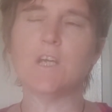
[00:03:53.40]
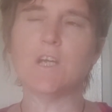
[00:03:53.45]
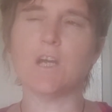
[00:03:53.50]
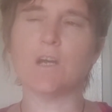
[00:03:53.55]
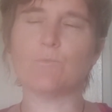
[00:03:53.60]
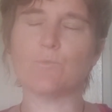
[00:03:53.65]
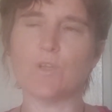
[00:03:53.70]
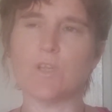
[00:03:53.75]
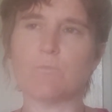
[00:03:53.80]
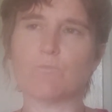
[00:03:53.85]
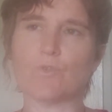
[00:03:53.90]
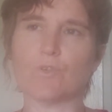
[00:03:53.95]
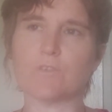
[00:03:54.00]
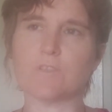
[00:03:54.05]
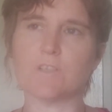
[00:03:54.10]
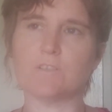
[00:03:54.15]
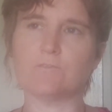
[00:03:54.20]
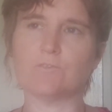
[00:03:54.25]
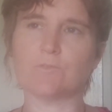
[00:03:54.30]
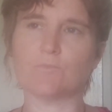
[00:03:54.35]
and we brought
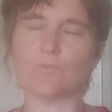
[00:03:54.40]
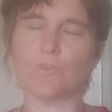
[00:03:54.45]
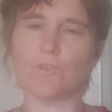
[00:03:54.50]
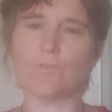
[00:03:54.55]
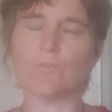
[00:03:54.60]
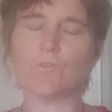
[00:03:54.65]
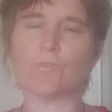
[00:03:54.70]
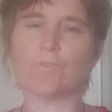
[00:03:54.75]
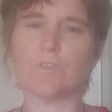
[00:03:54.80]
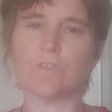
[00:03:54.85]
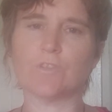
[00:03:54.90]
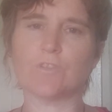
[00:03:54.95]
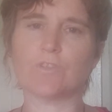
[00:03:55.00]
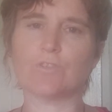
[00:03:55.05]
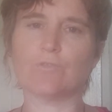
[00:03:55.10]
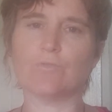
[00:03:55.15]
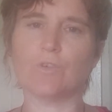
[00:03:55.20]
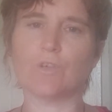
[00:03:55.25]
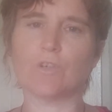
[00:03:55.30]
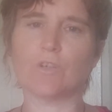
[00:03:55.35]
down some groceries
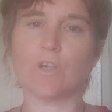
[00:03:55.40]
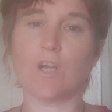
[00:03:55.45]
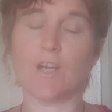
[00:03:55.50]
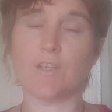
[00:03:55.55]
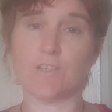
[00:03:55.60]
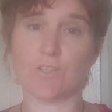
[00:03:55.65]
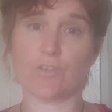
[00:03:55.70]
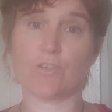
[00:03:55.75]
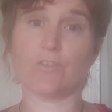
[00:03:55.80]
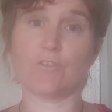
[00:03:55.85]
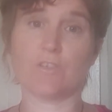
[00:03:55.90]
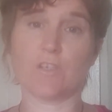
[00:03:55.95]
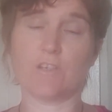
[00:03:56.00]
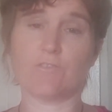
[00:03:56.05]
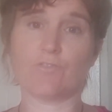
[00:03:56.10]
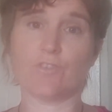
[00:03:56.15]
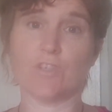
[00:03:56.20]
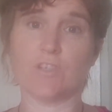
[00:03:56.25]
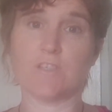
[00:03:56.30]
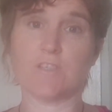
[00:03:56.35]
to her. And it turned
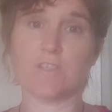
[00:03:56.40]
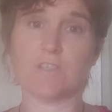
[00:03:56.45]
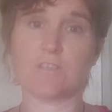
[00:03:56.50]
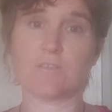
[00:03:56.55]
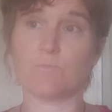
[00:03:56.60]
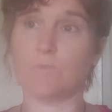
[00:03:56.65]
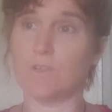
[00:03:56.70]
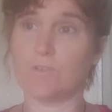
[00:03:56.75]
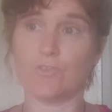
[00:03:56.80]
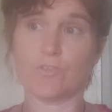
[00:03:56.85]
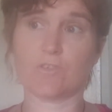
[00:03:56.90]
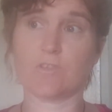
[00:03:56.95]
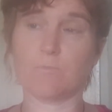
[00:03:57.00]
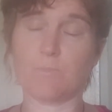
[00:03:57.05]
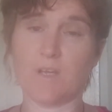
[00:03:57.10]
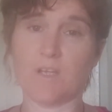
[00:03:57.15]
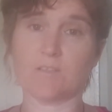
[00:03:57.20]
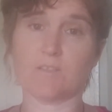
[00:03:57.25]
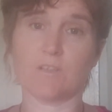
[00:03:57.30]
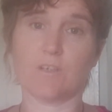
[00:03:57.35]
out, she said to me, just in
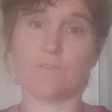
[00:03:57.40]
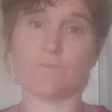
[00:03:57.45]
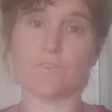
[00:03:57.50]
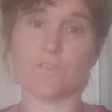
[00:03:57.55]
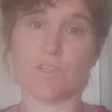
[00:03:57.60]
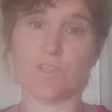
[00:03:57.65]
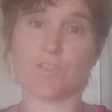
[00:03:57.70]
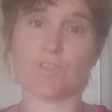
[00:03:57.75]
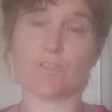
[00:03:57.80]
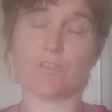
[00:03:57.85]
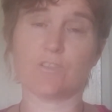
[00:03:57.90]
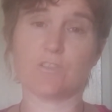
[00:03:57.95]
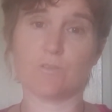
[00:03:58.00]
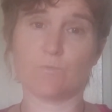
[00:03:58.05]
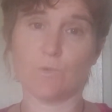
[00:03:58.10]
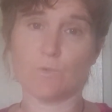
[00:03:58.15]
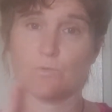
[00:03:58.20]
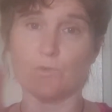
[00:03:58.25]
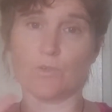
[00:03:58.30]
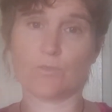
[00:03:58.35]
passing conversation, I said
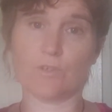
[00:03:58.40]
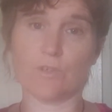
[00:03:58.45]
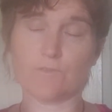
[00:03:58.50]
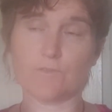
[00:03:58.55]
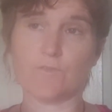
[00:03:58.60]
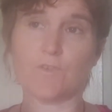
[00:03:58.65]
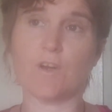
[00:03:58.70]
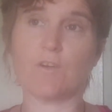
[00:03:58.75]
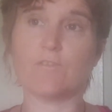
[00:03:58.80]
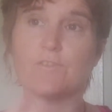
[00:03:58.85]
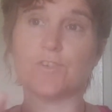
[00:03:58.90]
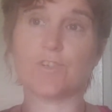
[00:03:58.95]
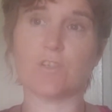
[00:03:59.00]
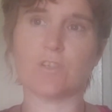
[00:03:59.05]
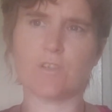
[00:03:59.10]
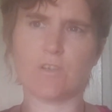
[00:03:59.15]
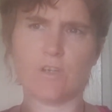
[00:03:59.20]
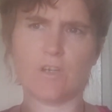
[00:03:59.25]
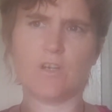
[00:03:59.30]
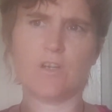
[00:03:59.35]
we were going off to forage. She
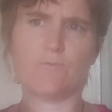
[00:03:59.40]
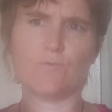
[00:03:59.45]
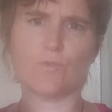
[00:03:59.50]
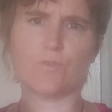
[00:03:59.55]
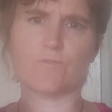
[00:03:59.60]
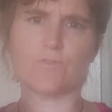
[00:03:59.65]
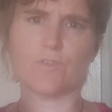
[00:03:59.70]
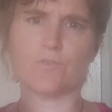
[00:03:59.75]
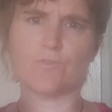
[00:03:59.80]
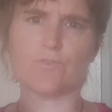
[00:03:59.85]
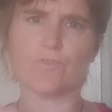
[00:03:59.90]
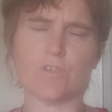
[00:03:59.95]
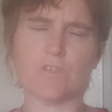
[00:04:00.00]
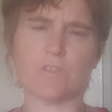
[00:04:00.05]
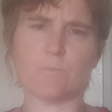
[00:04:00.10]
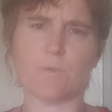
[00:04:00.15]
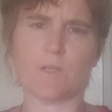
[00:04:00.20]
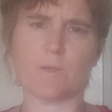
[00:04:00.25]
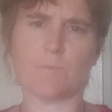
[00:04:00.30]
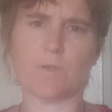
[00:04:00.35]
said, oh, I have one of those at
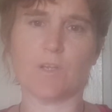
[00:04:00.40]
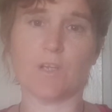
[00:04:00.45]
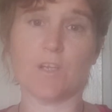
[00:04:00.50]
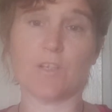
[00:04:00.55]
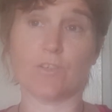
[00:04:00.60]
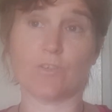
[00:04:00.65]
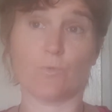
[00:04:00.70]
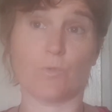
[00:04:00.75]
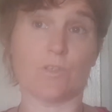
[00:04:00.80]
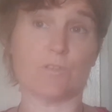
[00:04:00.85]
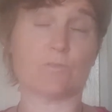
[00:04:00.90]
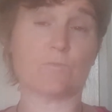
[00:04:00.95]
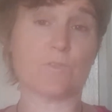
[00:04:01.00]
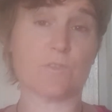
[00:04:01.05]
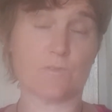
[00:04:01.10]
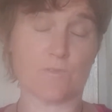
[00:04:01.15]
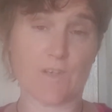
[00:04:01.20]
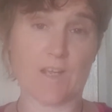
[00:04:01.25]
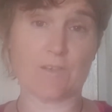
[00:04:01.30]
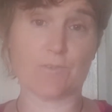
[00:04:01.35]
the back of my garden. You're welcome to
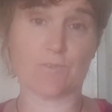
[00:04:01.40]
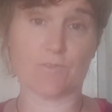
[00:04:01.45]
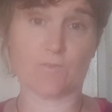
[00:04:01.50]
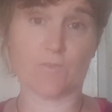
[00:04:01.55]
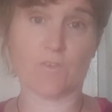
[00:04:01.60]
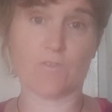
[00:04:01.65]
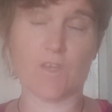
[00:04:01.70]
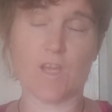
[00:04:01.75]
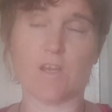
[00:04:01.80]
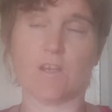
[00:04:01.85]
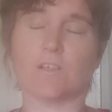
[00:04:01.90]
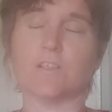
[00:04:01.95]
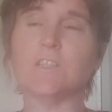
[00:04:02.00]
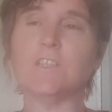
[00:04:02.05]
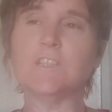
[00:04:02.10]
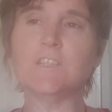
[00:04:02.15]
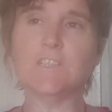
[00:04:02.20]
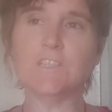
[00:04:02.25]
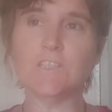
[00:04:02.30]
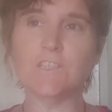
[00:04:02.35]
the flowers if they're there.
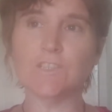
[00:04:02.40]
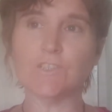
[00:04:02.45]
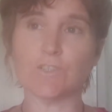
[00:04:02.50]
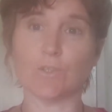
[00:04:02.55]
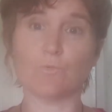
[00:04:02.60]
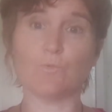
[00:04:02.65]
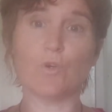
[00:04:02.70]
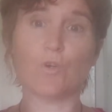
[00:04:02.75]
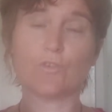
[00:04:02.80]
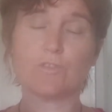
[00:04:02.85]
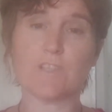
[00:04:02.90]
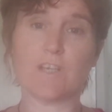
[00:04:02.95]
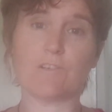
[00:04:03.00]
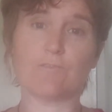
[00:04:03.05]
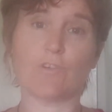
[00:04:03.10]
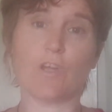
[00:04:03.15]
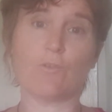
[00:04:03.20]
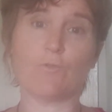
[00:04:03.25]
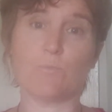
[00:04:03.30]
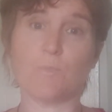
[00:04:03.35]
So walked down,
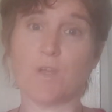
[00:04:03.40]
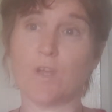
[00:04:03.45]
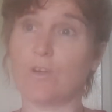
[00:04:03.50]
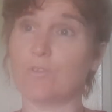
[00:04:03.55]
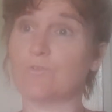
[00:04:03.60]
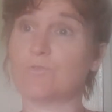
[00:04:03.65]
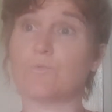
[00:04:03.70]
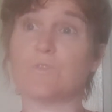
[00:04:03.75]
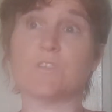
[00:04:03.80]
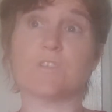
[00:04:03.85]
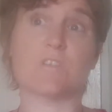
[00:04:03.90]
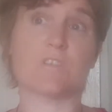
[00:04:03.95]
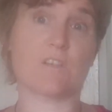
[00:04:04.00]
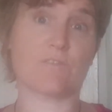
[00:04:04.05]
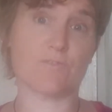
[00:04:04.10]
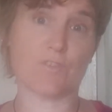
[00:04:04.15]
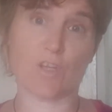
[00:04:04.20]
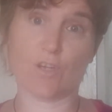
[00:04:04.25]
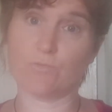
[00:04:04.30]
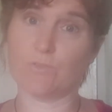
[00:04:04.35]
lo and behold, we didn't have
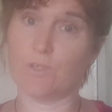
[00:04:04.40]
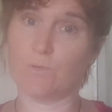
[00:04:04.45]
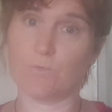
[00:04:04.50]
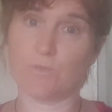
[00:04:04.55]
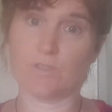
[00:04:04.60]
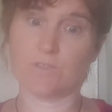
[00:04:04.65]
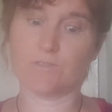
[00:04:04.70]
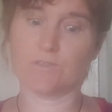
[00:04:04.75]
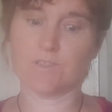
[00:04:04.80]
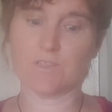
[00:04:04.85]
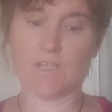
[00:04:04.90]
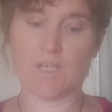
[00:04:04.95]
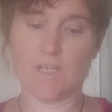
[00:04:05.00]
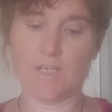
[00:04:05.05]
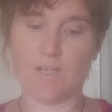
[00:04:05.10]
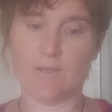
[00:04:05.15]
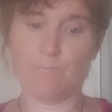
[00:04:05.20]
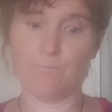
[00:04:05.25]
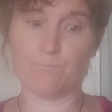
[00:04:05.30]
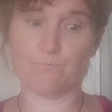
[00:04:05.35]
to go anywhere else.
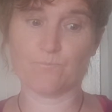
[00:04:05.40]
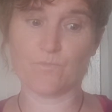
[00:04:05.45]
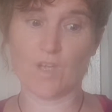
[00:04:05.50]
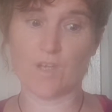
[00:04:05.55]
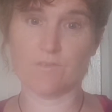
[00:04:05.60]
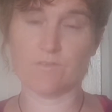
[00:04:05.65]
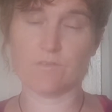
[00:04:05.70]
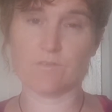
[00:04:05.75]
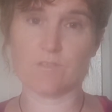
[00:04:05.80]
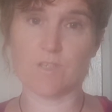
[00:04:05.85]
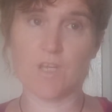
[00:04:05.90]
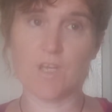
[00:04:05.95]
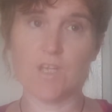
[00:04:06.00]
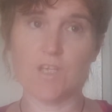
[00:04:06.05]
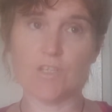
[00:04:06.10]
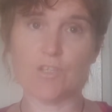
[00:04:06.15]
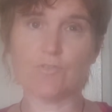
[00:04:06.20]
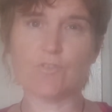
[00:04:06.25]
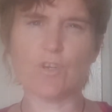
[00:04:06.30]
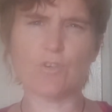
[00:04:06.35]
And
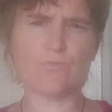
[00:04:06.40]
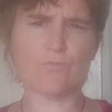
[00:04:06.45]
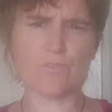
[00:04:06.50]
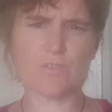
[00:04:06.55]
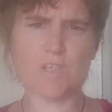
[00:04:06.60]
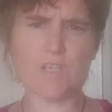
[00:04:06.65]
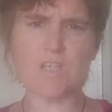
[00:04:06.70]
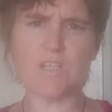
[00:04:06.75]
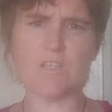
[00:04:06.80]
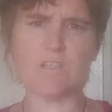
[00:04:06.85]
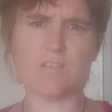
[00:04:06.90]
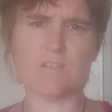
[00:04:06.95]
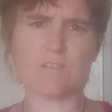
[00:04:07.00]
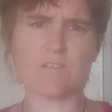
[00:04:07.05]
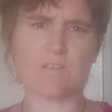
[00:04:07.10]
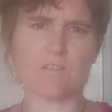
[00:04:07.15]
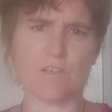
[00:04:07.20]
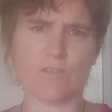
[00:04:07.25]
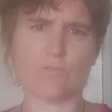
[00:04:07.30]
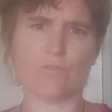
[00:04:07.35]
you don't need
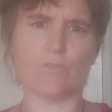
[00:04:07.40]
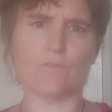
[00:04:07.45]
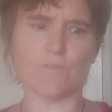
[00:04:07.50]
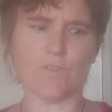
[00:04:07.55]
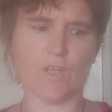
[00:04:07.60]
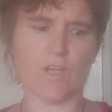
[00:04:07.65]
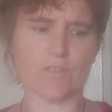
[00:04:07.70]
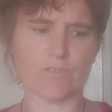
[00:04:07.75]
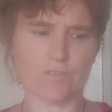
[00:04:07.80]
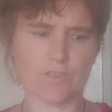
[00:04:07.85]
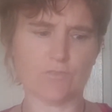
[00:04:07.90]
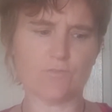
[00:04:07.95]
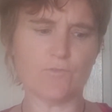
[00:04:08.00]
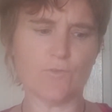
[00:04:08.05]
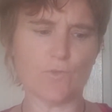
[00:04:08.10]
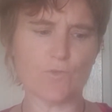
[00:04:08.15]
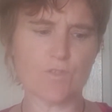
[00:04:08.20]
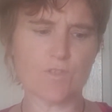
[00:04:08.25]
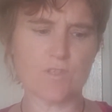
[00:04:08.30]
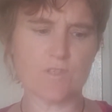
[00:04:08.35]
an awful lot. So
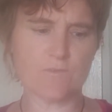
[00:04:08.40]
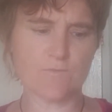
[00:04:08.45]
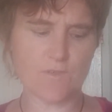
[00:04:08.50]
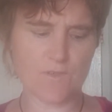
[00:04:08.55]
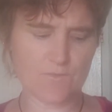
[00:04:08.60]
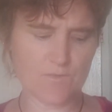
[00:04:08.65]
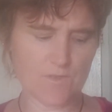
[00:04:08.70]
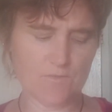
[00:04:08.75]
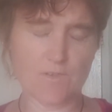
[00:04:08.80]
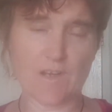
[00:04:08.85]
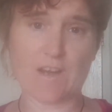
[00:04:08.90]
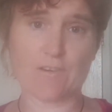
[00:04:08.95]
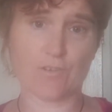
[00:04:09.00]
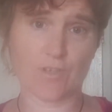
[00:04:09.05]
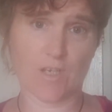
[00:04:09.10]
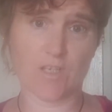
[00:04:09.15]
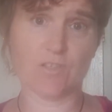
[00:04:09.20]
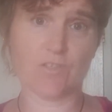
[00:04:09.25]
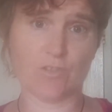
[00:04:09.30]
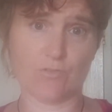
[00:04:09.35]
40 to 50 flower
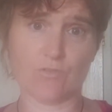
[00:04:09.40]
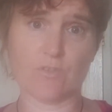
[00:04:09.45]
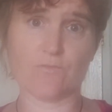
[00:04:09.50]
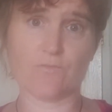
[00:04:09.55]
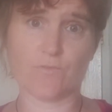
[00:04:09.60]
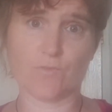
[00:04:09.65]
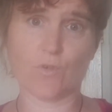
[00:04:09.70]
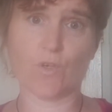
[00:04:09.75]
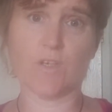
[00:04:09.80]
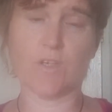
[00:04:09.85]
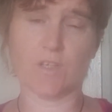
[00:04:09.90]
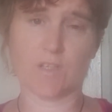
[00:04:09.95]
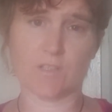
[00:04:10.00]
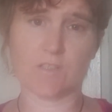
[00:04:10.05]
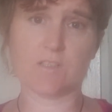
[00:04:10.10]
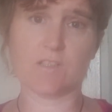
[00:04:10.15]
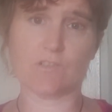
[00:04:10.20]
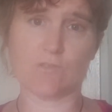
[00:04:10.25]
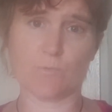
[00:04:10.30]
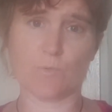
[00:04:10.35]
heads, you'd have quite a
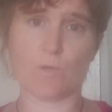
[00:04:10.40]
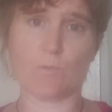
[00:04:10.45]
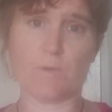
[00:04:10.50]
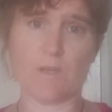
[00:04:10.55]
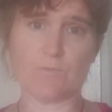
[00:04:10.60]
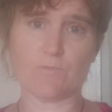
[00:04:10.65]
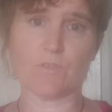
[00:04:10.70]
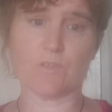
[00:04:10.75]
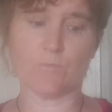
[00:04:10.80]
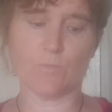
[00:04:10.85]
considerable amount in a